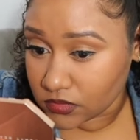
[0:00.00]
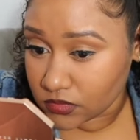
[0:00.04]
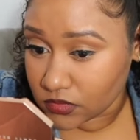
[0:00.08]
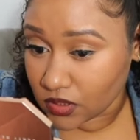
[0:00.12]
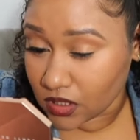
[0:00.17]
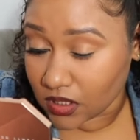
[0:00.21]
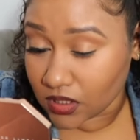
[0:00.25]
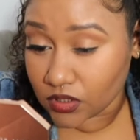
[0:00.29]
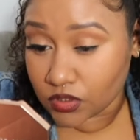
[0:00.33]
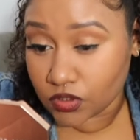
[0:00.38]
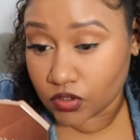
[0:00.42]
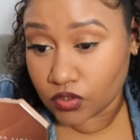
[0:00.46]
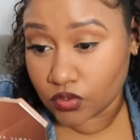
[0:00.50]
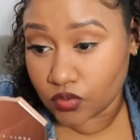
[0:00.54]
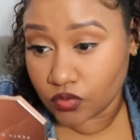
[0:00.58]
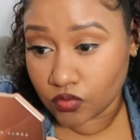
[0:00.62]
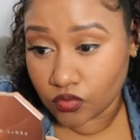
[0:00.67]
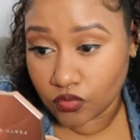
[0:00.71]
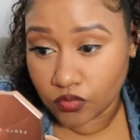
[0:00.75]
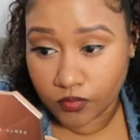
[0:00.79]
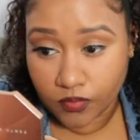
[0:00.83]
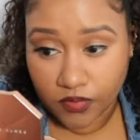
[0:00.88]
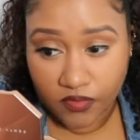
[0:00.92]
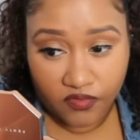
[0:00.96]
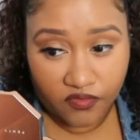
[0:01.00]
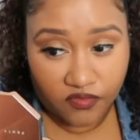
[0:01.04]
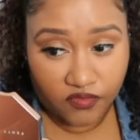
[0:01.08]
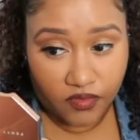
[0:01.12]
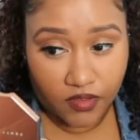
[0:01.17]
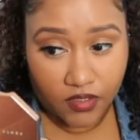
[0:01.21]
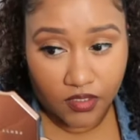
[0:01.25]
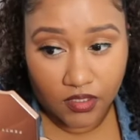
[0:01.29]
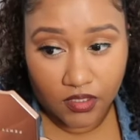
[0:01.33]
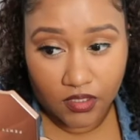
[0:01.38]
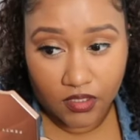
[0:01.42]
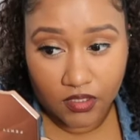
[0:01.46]
like super
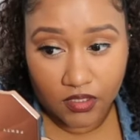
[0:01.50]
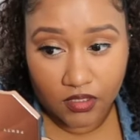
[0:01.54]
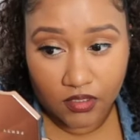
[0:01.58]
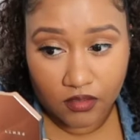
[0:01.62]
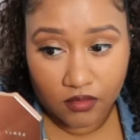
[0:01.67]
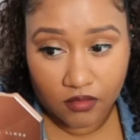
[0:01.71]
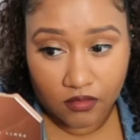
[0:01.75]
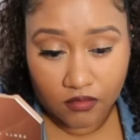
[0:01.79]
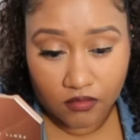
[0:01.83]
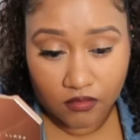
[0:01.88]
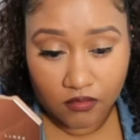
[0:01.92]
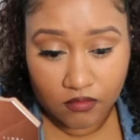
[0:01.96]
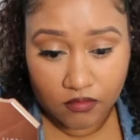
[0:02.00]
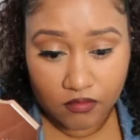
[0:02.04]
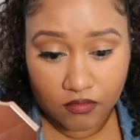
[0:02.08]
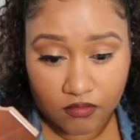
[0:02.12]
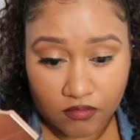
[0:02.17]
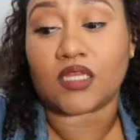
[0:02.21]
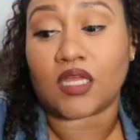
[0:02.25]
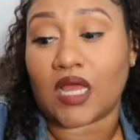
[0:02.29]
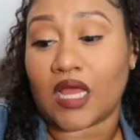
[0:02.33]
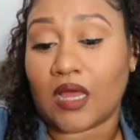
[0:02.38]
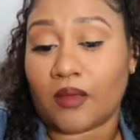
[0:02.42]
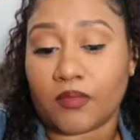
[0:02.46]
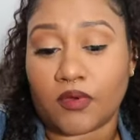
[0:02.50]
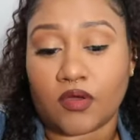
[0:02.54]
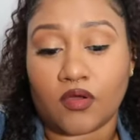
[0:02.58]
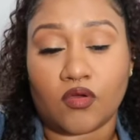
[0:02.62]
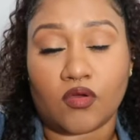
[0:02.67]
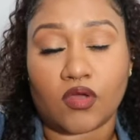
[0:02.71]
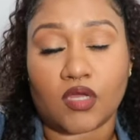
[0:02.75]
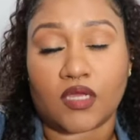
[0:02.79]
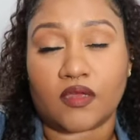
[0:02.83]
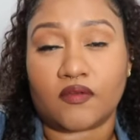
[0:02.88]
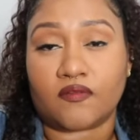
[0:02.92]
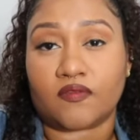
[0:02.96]
flaky I'm
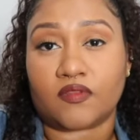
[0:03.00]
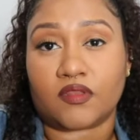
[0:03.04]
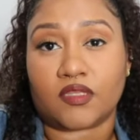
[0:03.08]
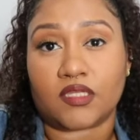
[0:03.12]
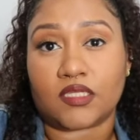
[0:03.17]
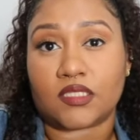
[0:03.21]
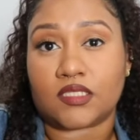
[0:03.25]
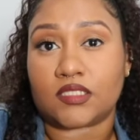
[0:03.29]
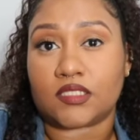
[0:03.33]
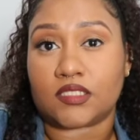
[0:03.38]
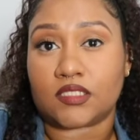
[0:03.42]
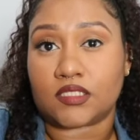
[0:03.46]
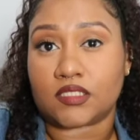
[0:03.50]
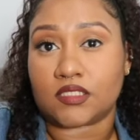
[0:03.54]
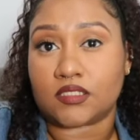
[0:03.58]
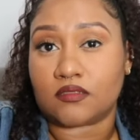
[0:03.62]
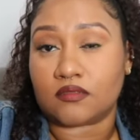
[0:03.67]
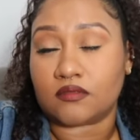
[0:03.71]
gonna give this